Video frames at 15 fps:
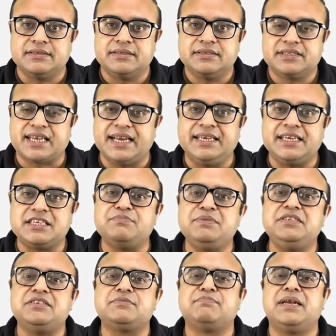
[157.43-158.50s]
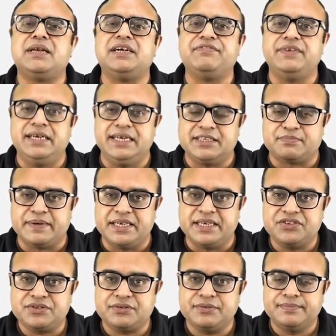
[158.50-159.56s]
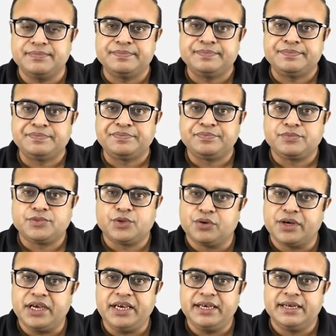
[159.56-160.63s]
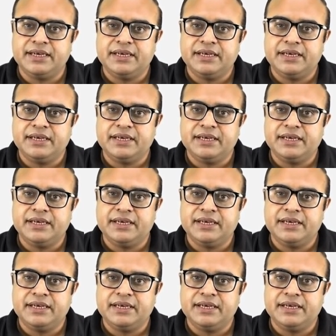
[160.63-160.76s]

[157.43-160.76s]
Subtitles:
Sinus means blood filled space. Okay.